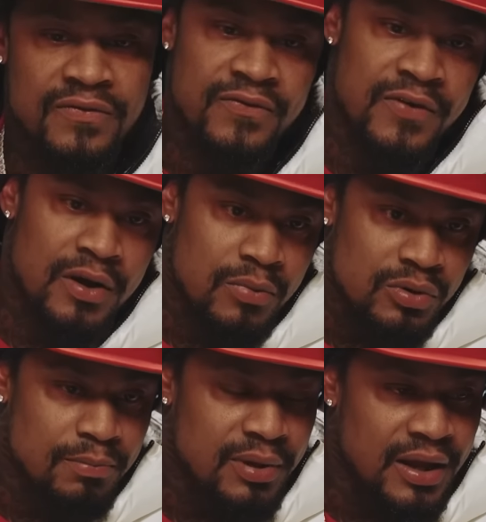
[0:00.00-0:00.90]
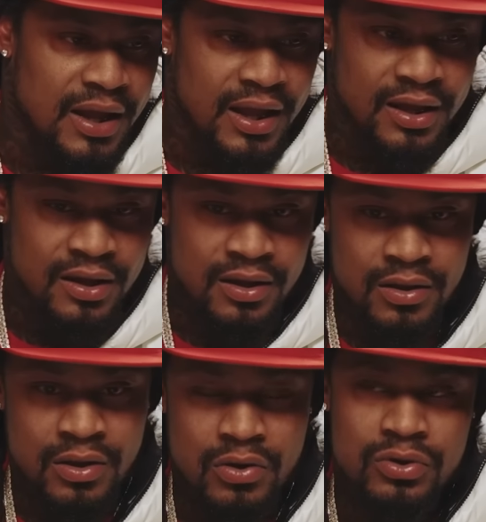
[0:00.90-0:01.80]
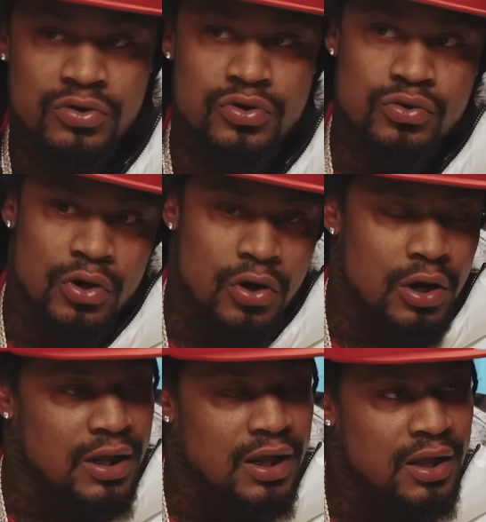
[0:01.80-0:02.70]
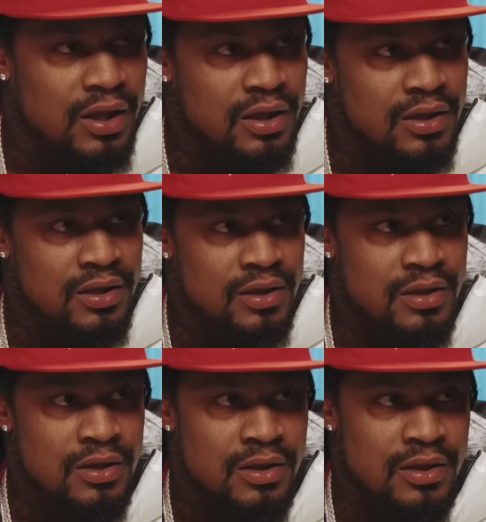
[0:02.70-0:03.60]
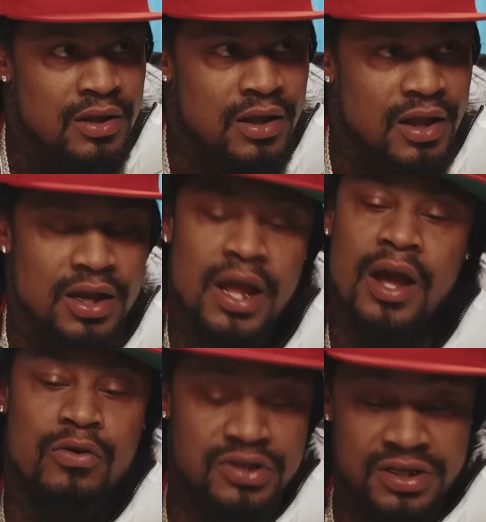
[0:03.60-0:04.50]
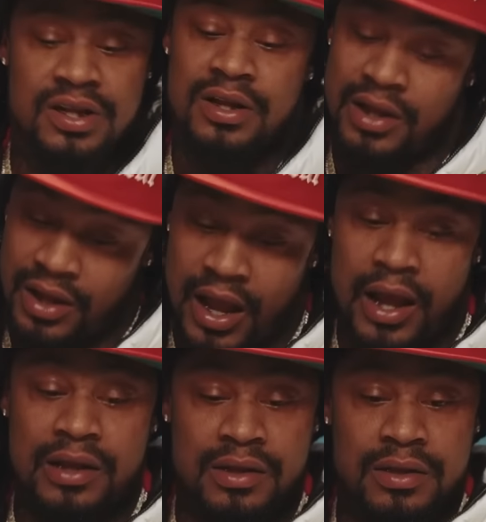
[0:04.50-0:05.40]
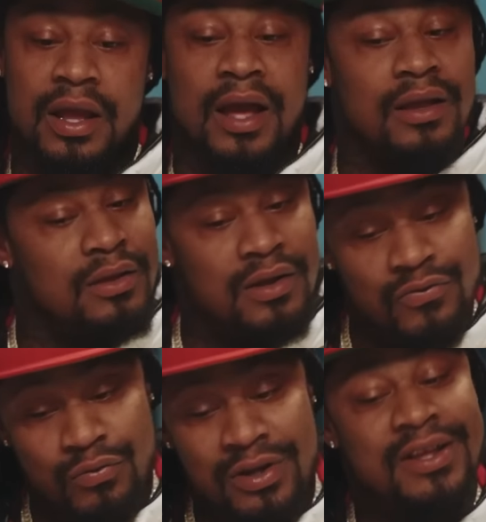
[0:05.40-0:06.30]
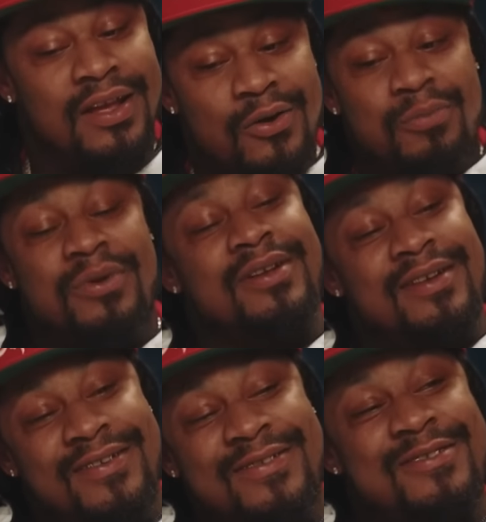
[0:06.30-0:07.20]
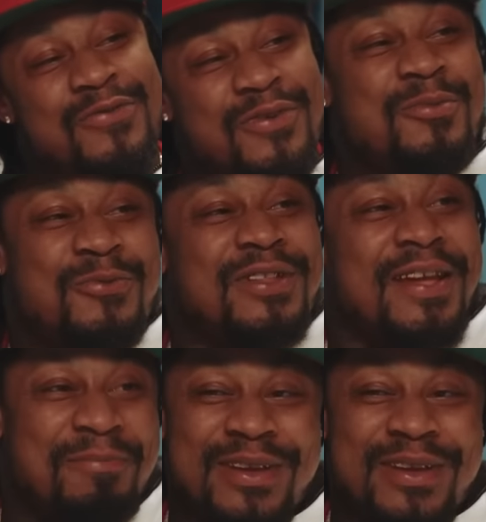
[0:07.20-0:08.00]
fumbled a bag on the two yard line. And now it's it's really helping you feel me with that